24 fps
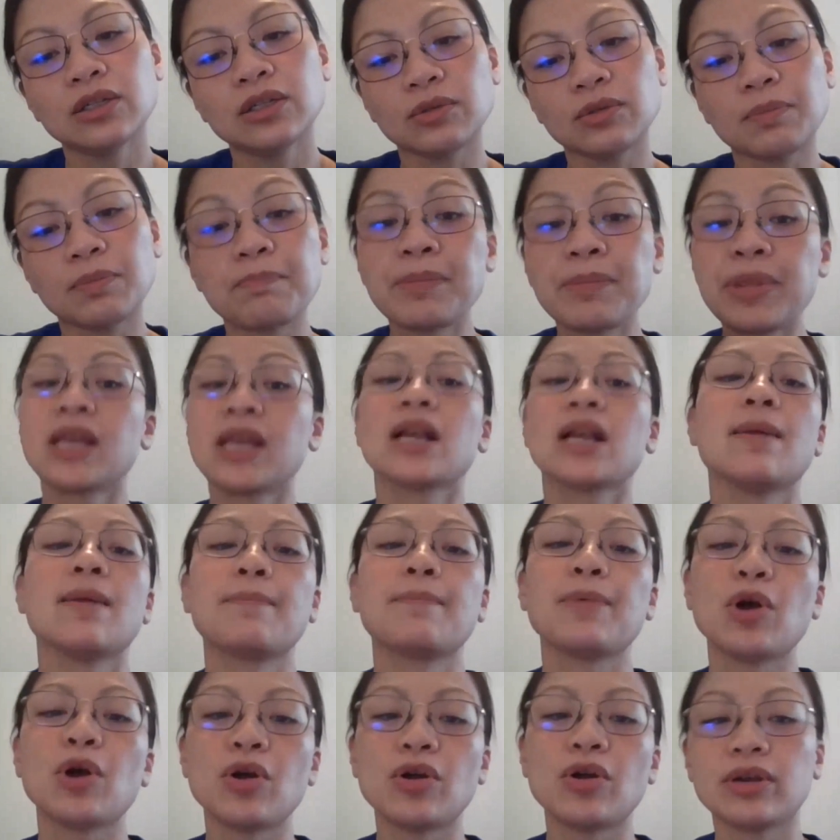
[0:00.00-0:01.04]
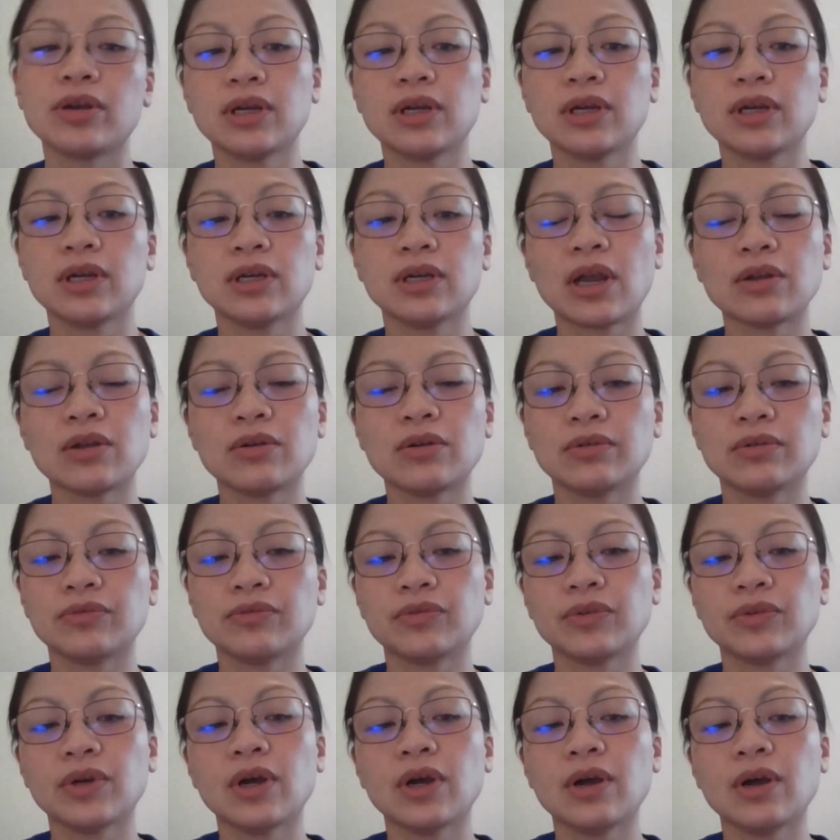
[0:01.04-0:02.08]
to pick up on kind
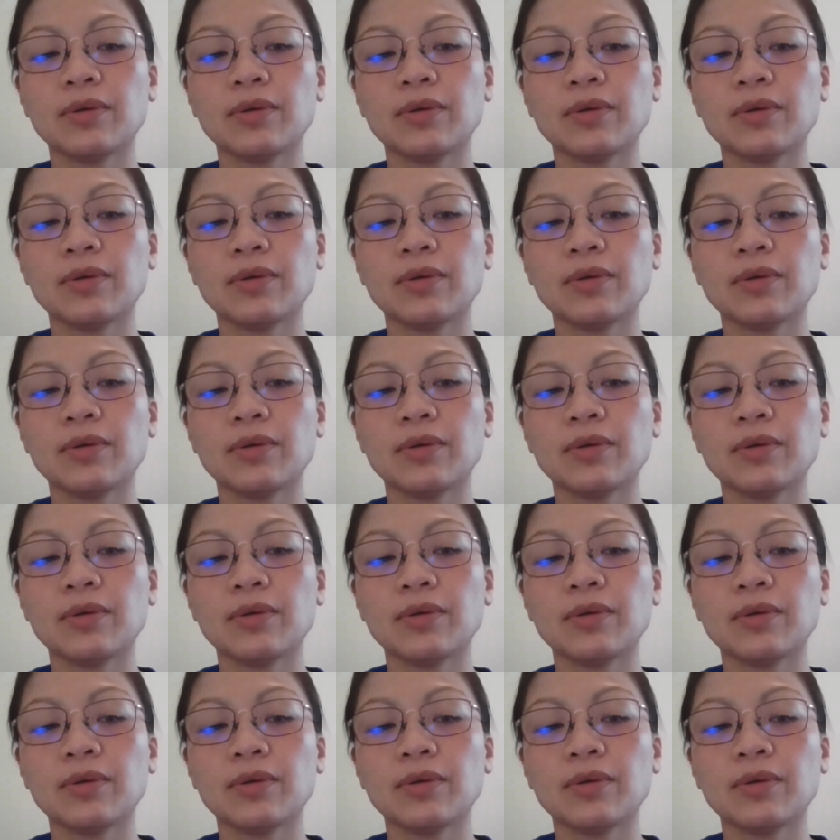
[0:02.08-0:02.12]
of